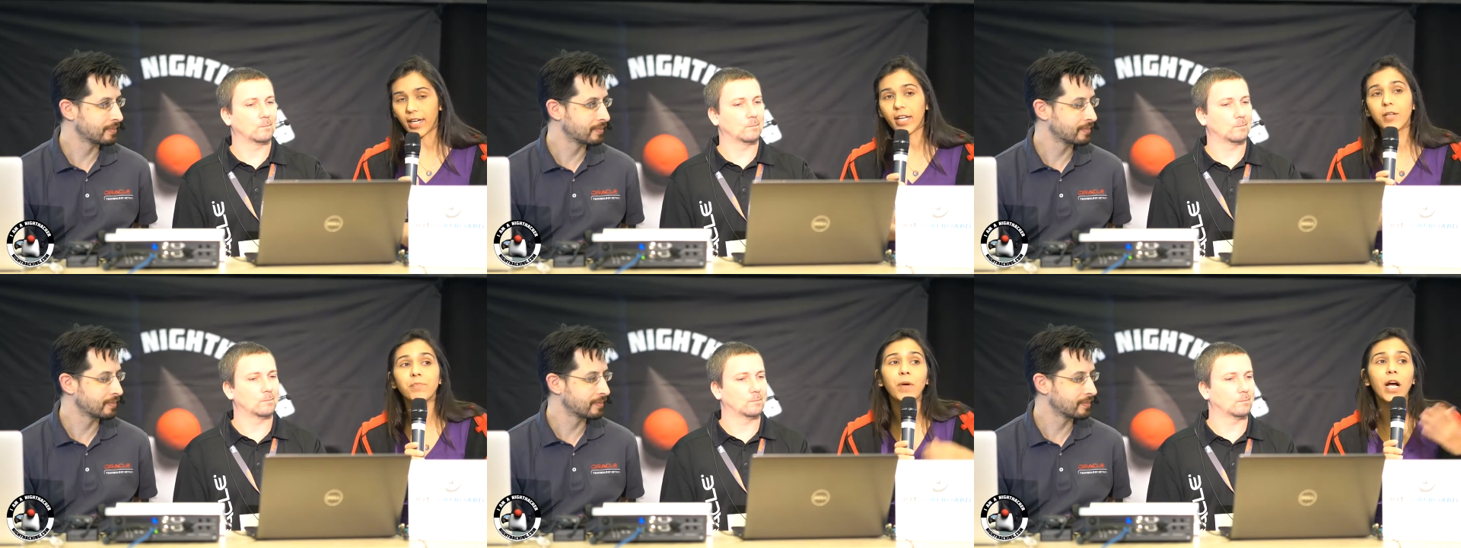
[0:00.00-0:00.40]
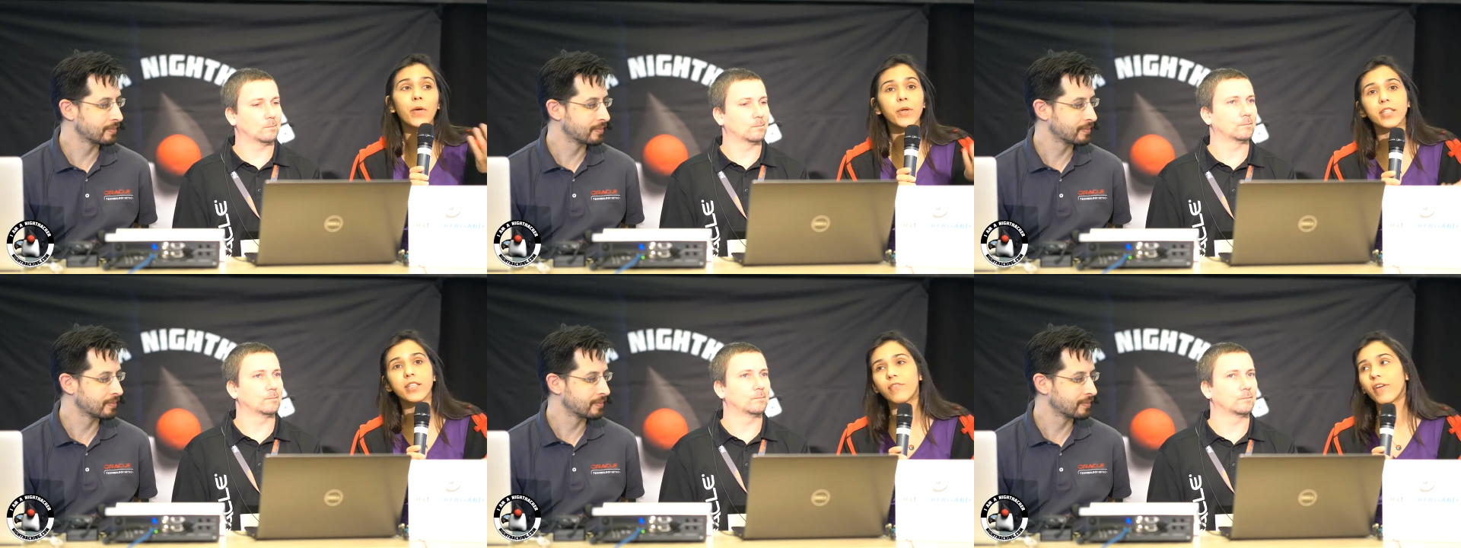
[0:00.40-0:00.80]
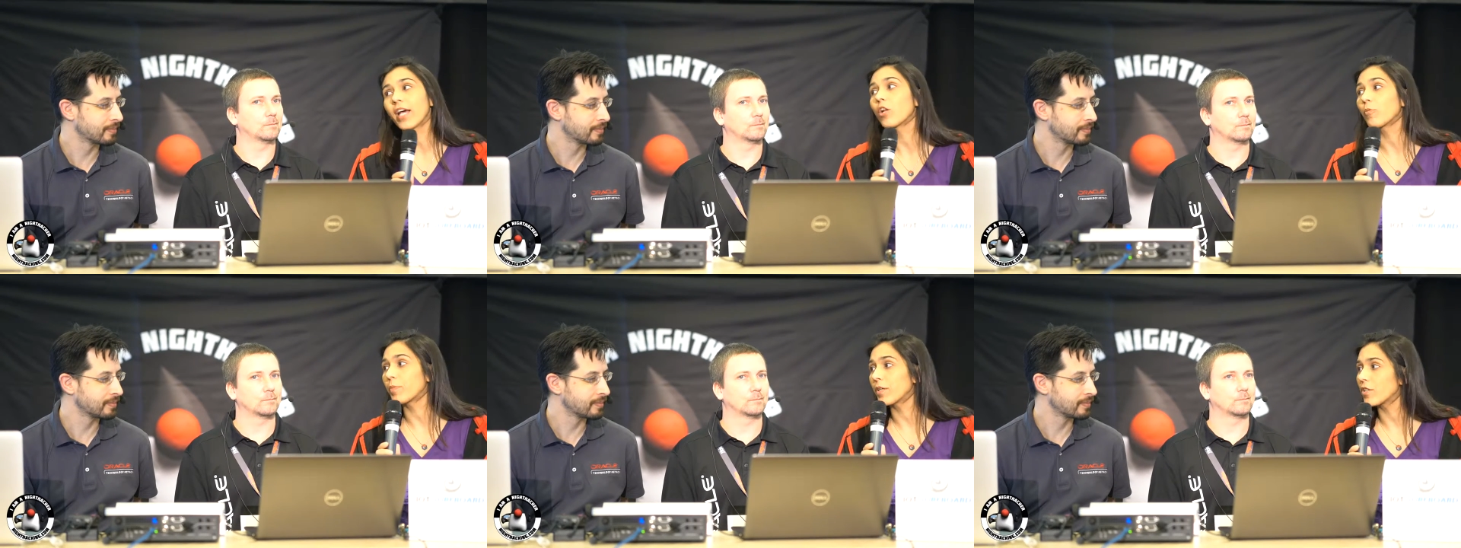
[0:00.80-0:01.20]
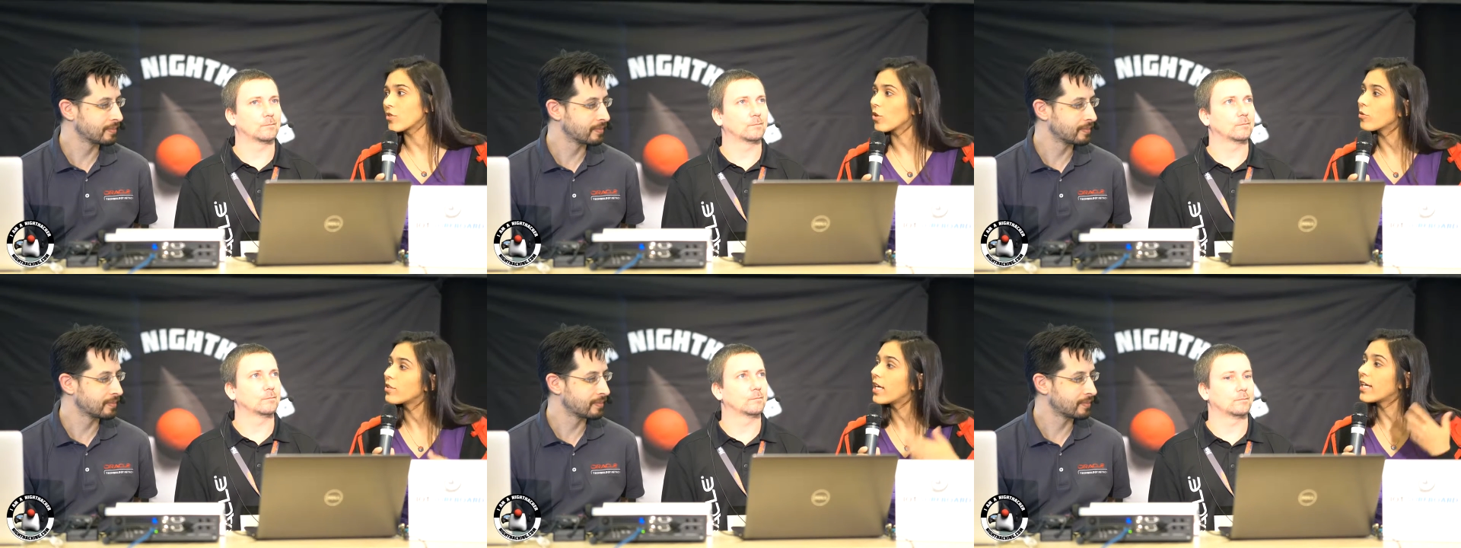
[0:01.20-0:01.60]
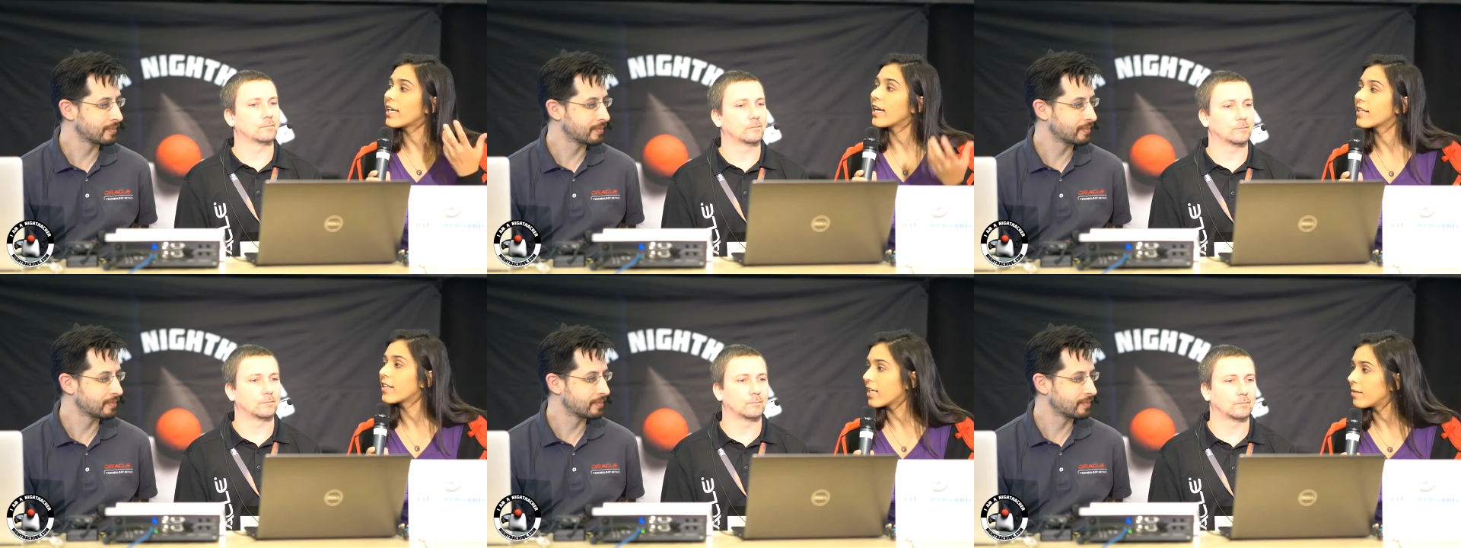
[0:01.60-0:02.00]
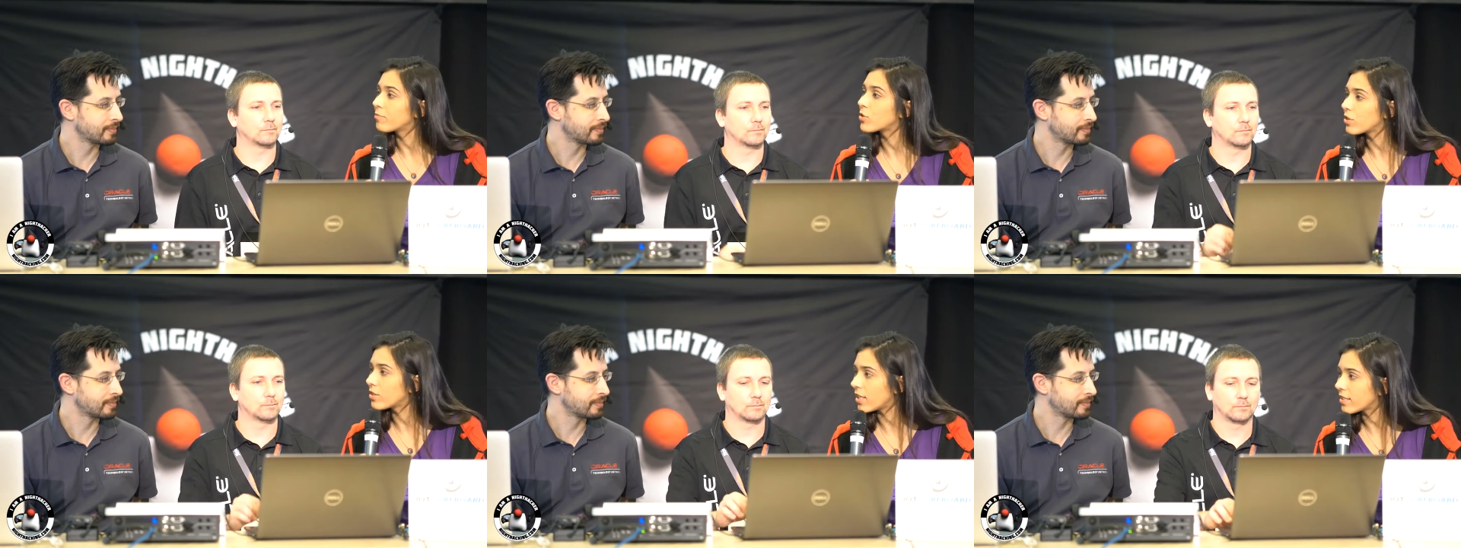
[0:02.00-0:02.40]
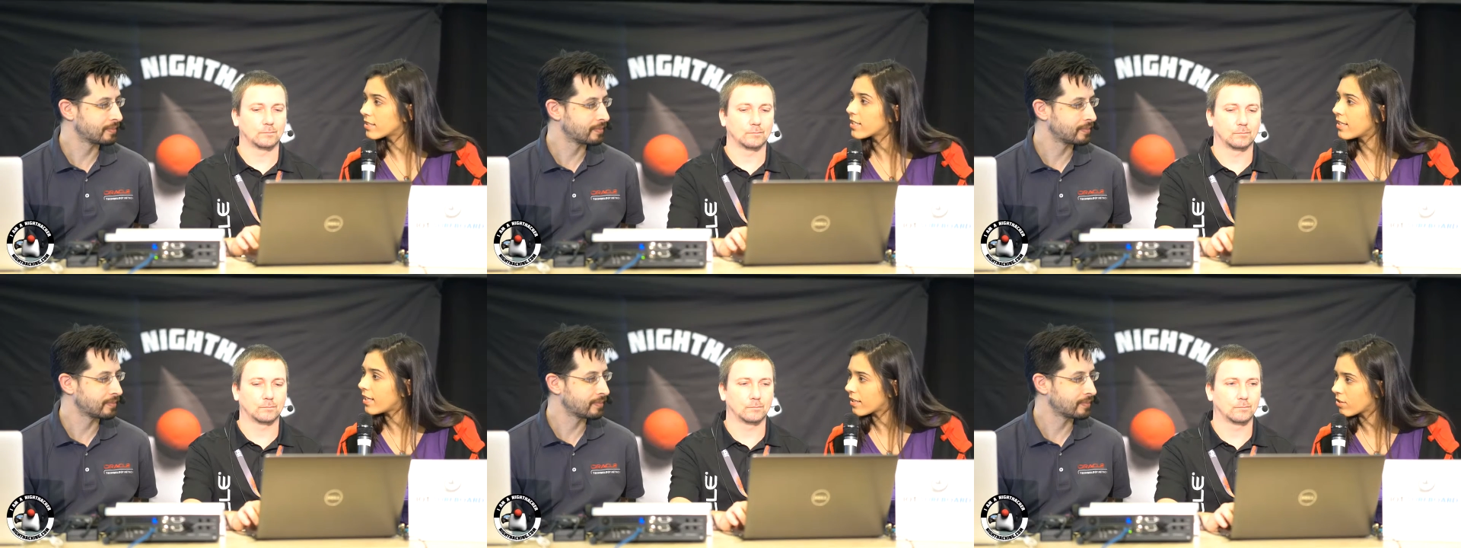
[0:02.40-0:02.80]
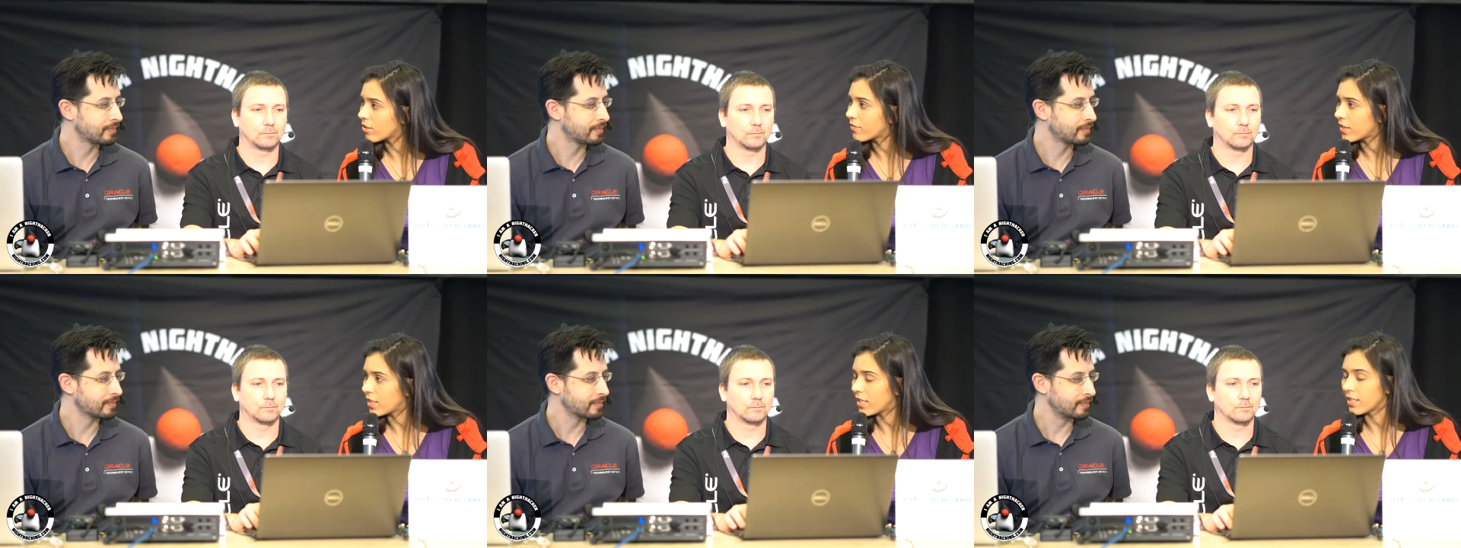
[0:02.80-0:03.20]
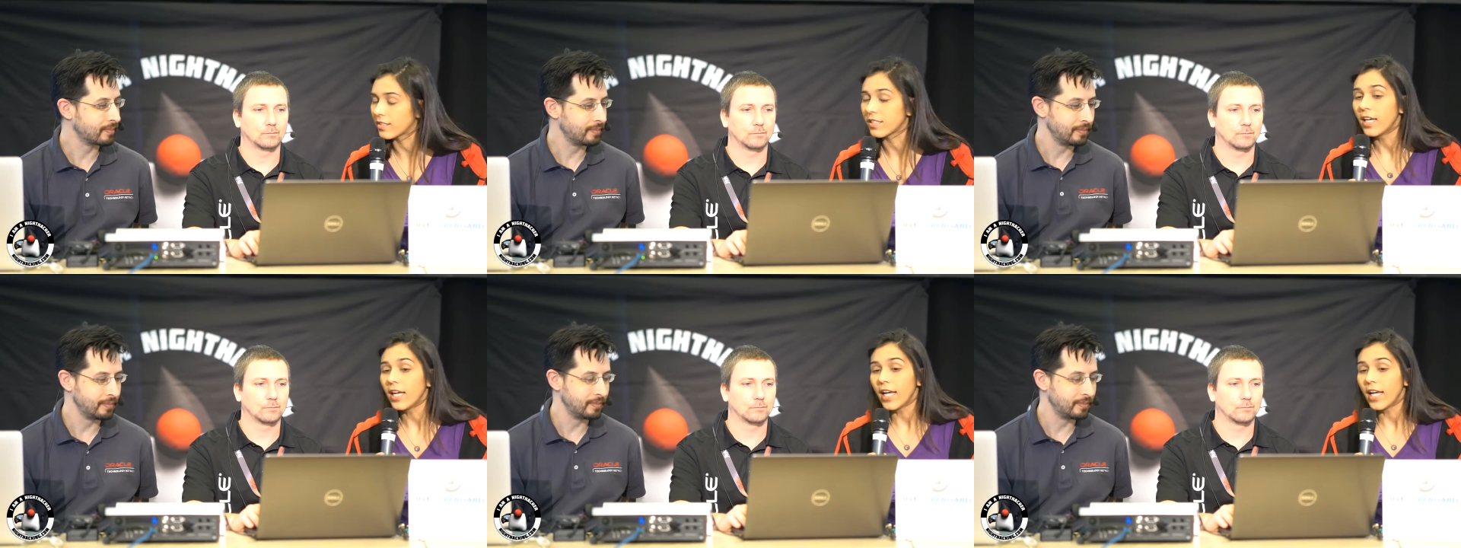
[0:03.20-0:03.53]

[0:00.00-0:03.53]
Speaker 1: empower developers so they can come to the Internet of Things.